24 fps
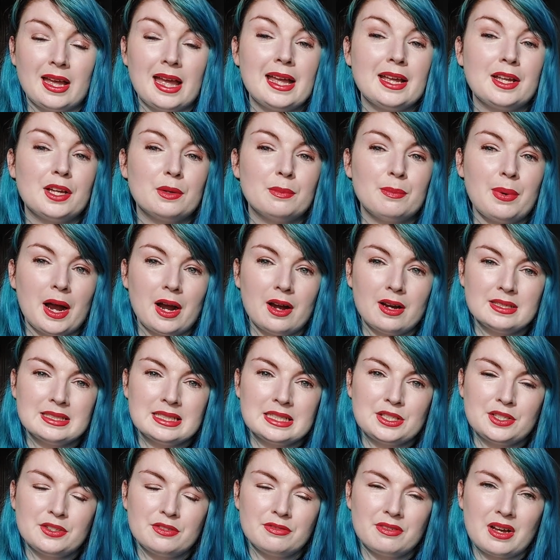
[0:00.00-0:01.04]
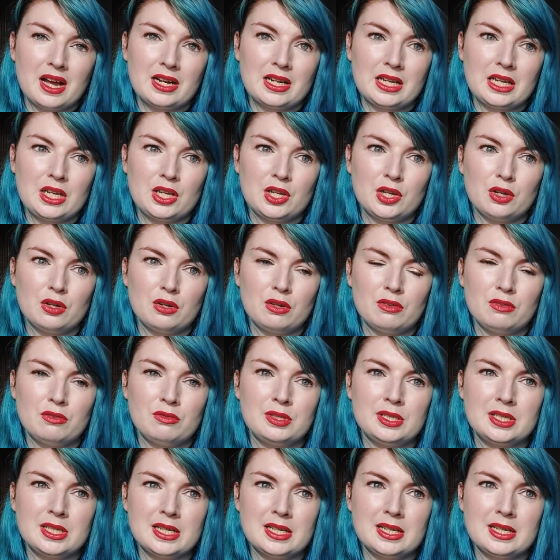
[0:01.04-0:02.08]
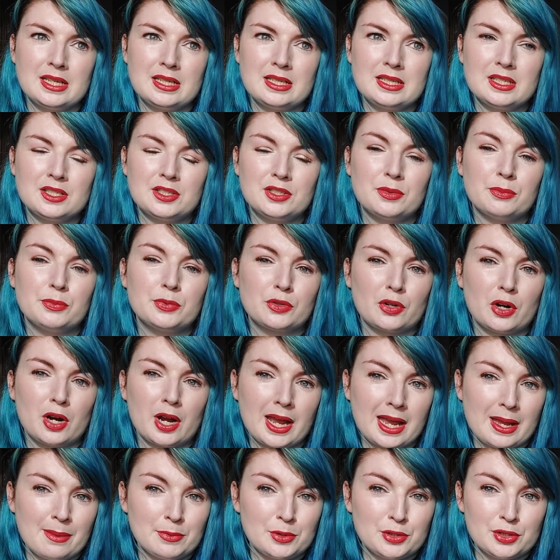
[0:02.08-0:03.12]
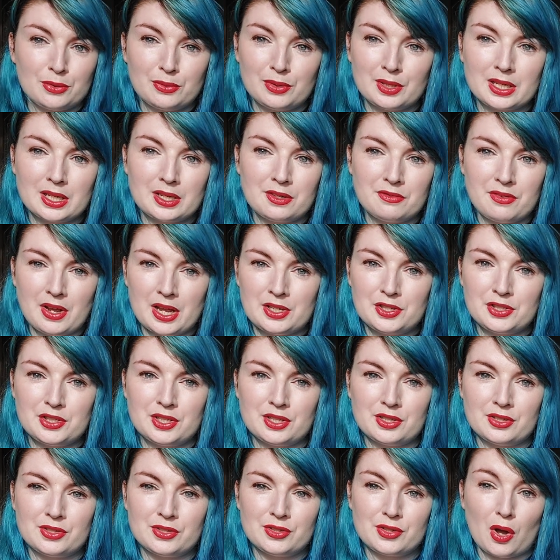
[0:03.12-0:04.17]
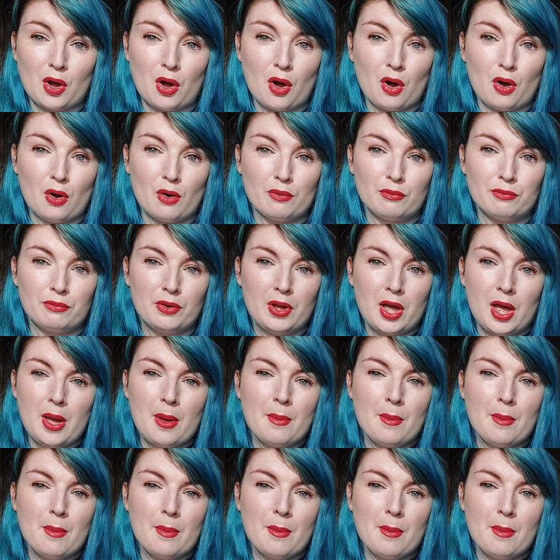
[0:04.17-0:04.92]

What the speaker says: In comparison to Fanny, who did subscribe to the conventions of